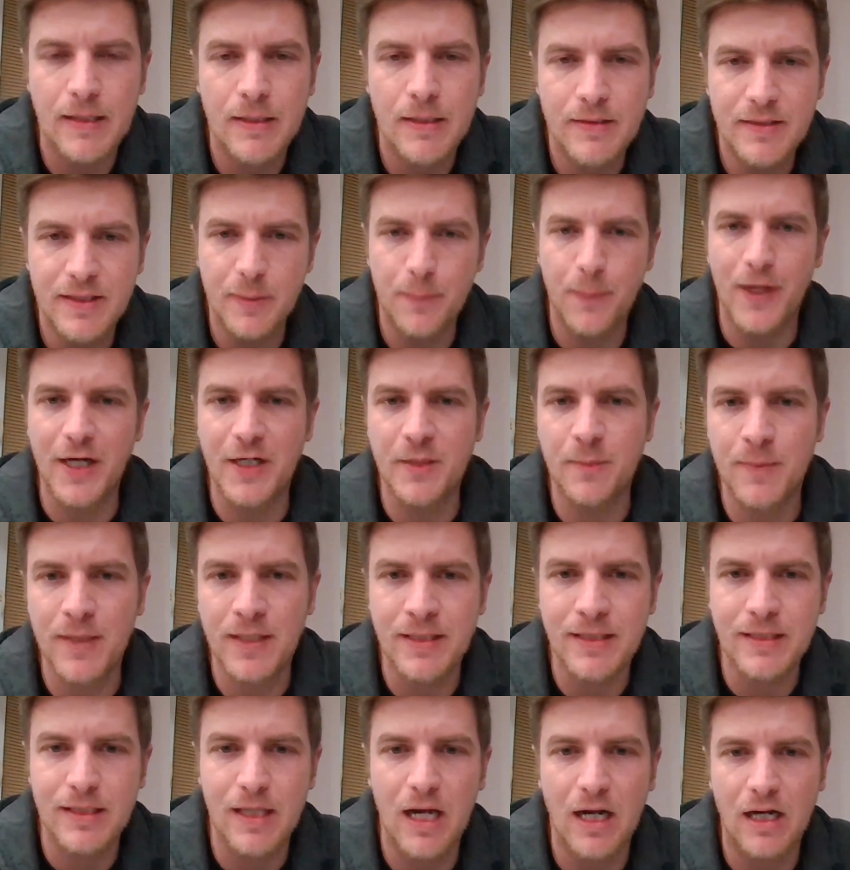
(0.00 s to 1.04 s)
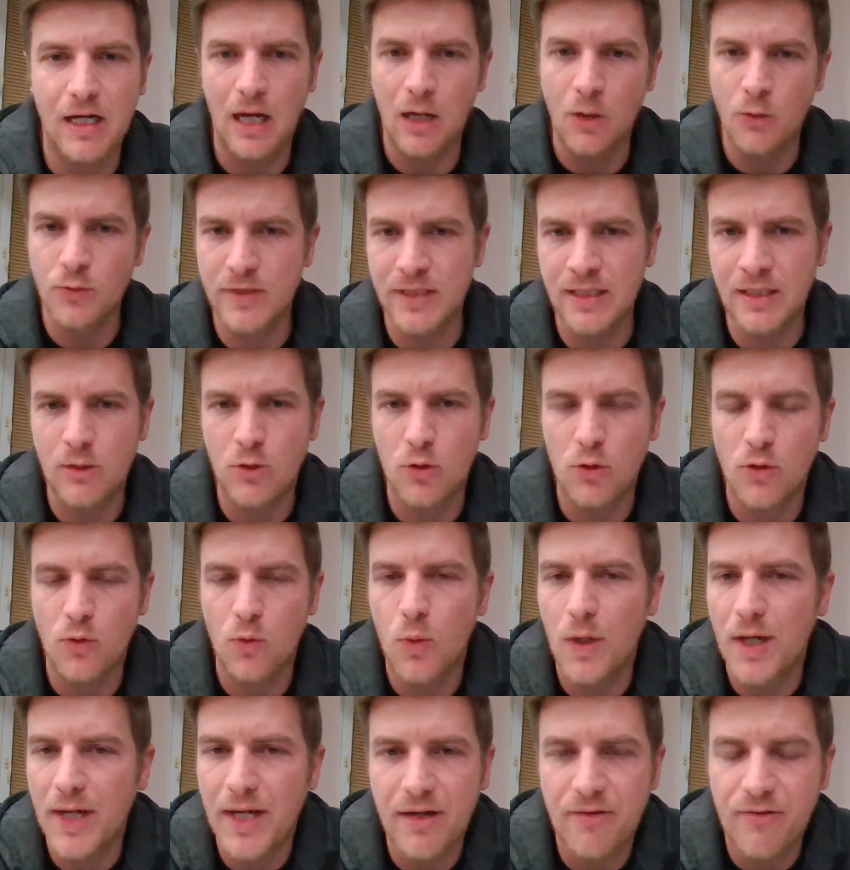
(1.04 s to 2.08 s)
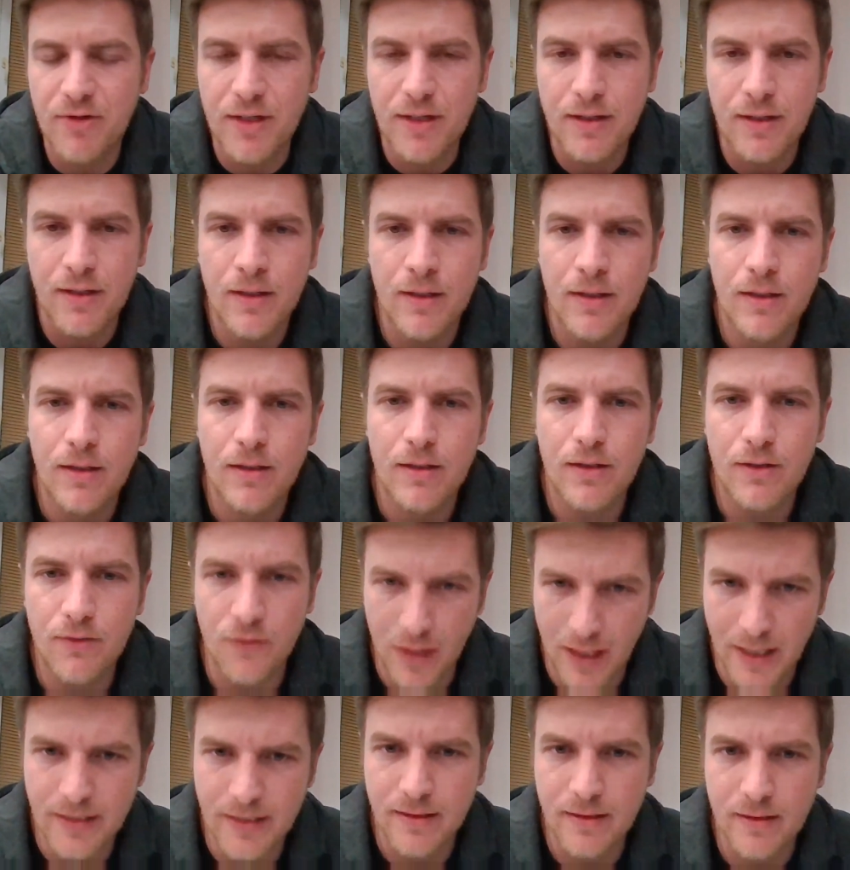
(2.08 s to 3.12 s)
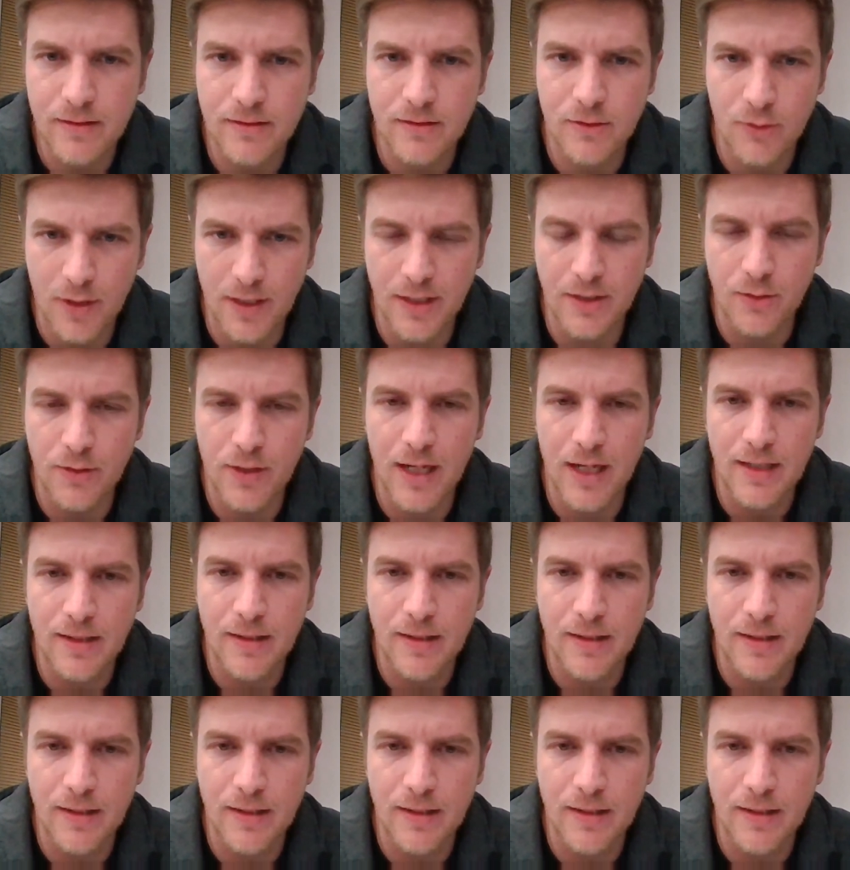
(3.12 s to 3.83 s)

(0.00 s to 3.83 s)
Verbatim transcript: department, accounting or whatever, right? Do they do that?